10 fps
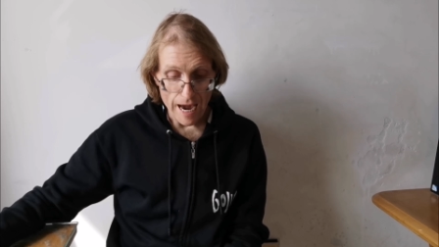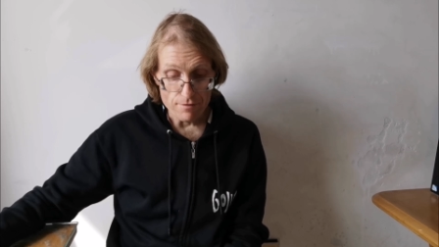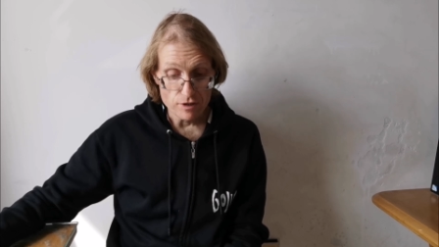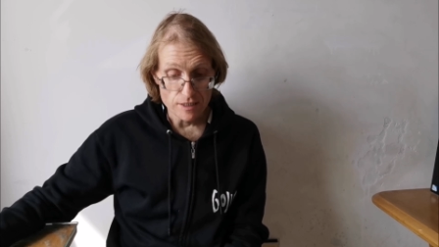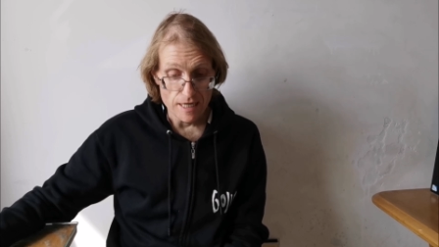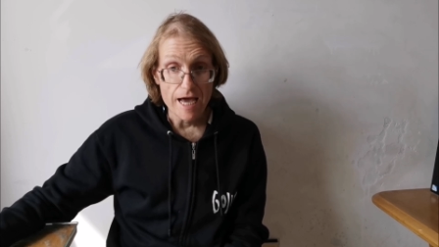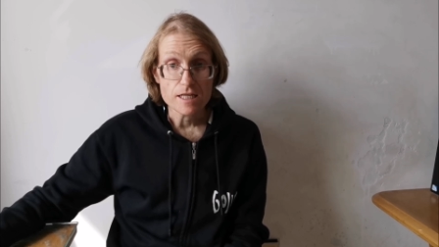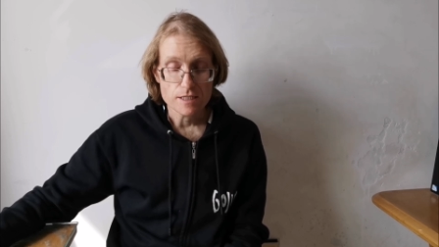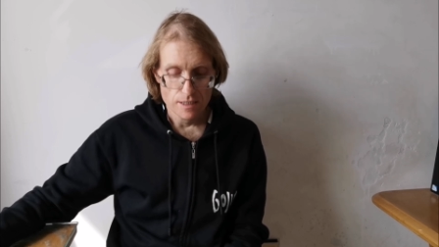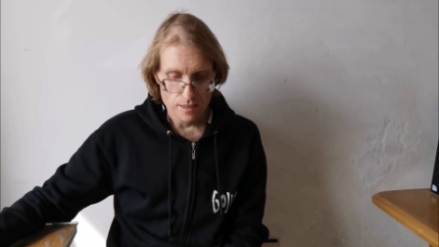Harry
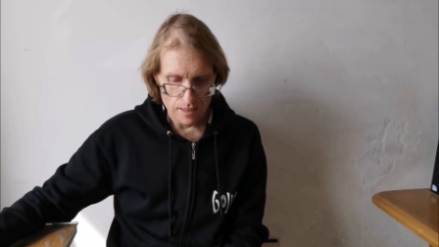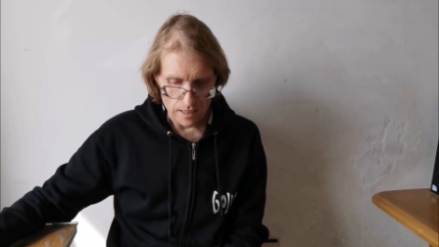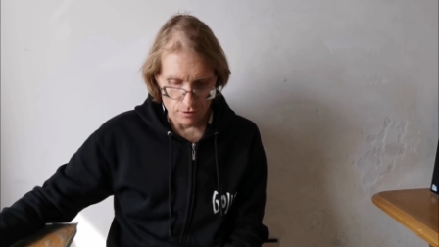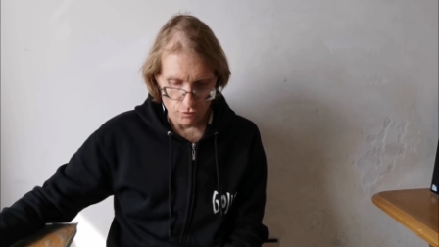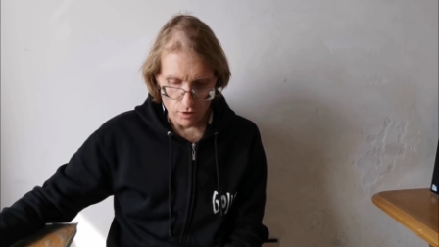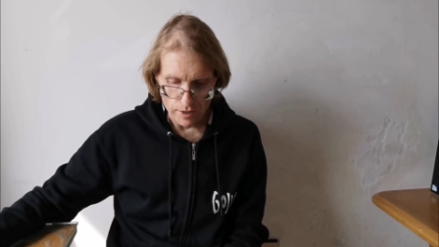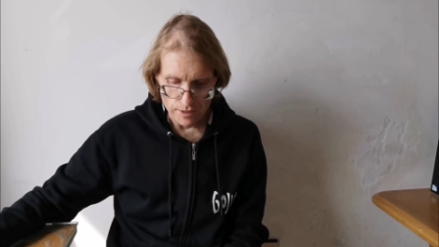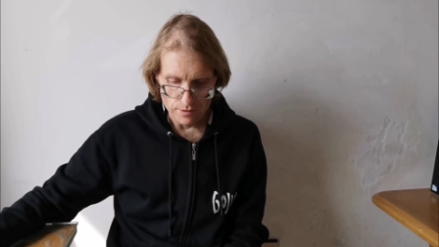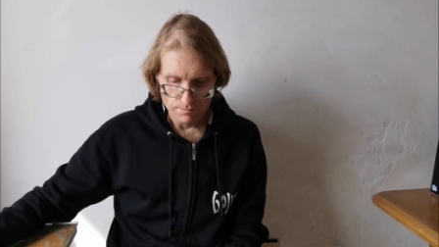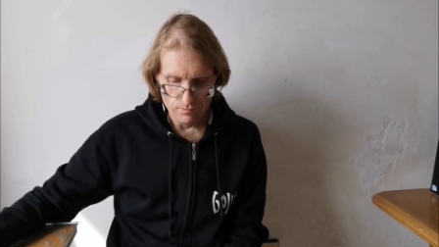sat and
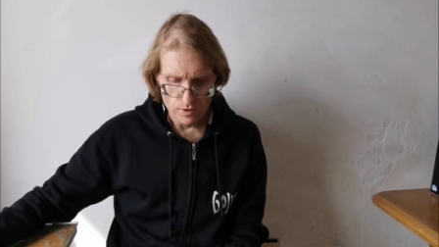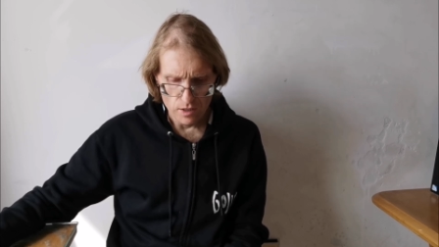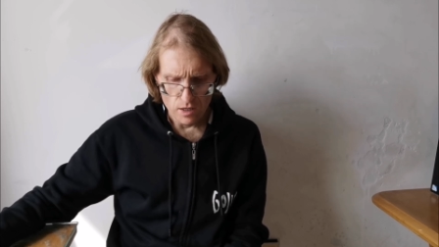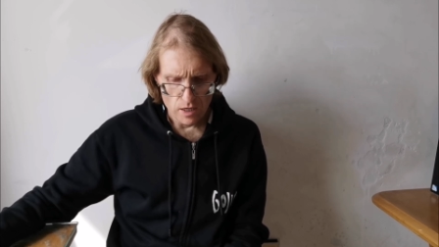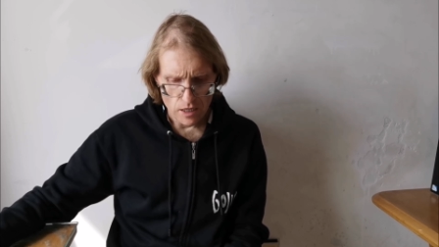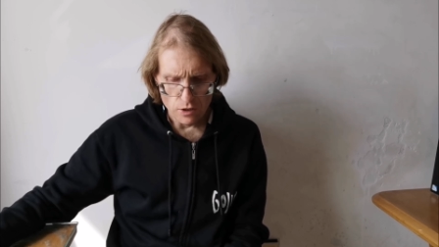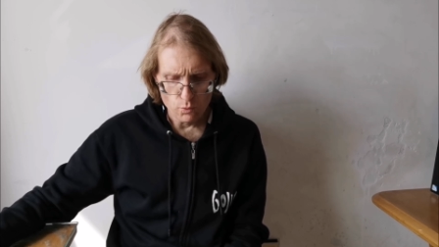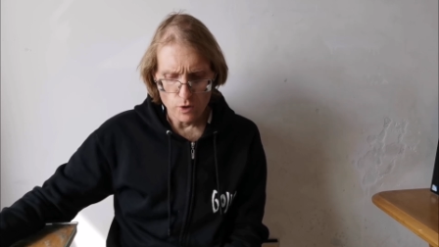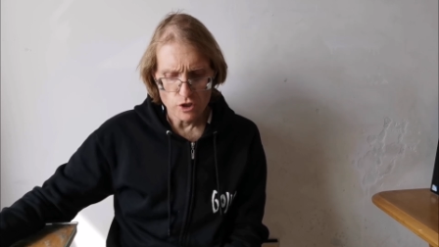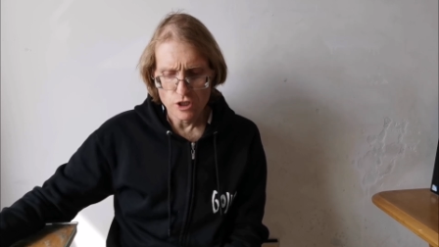cried. He
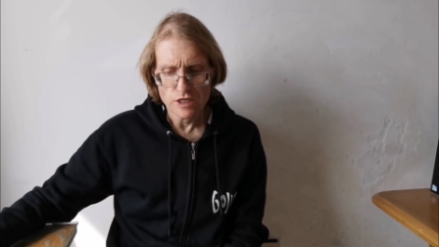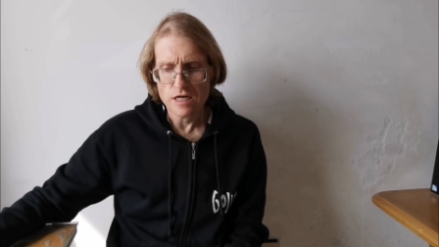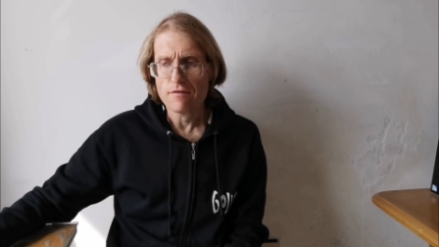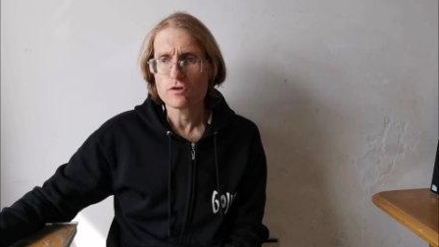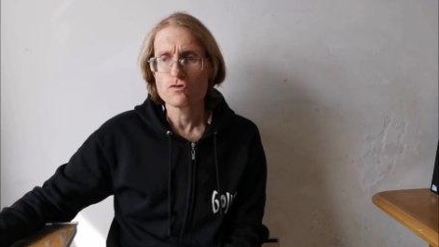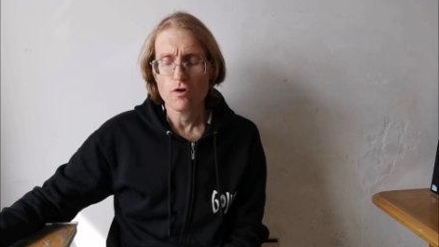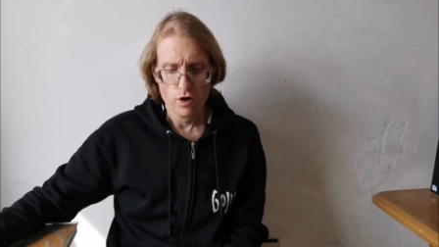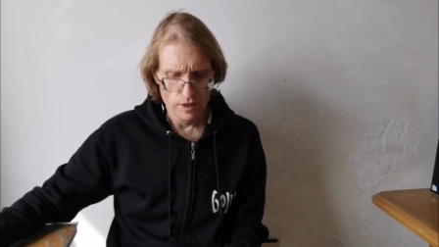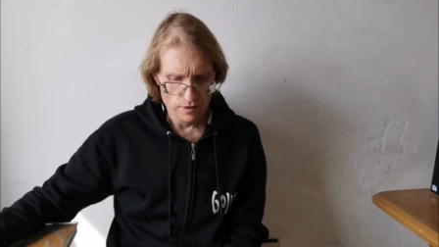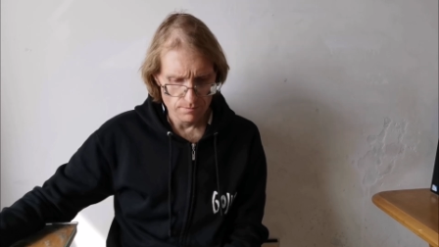wished he'd never
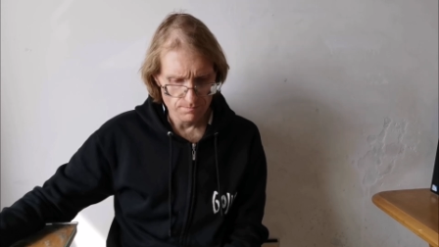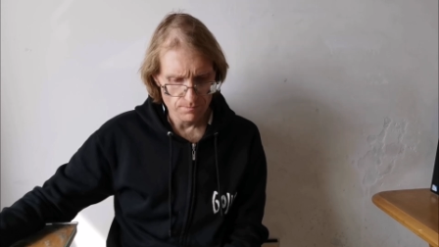tried.